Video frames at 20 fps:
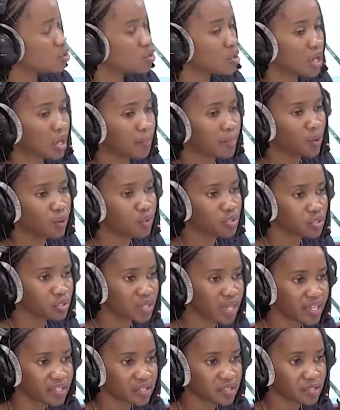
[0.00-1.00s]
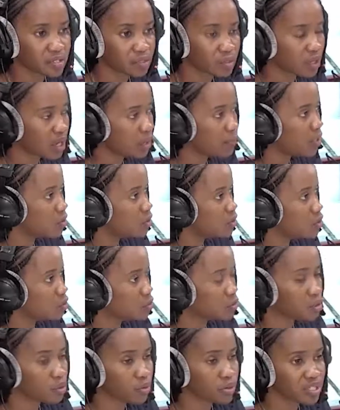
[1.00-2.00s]
talk about what you guys talk about, you
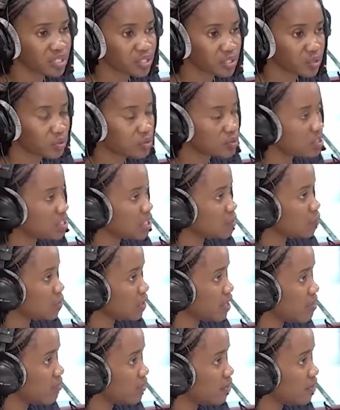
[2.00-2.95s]
know, throwing stones and whatever.